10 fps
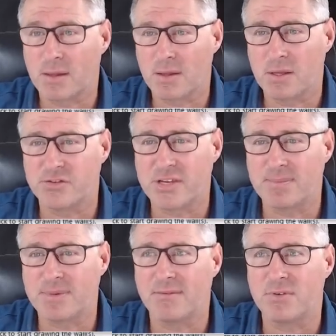step
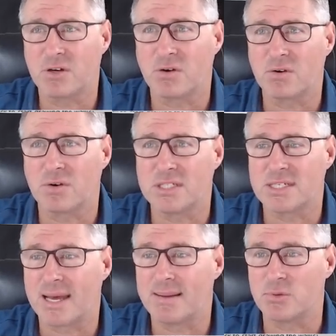down for your concrete
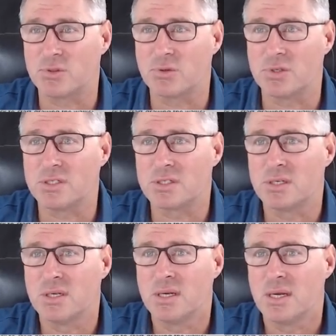slabs or joists.
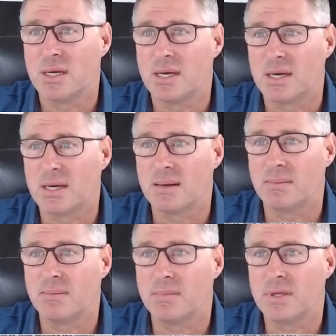
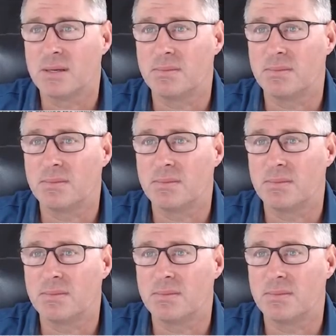Yep.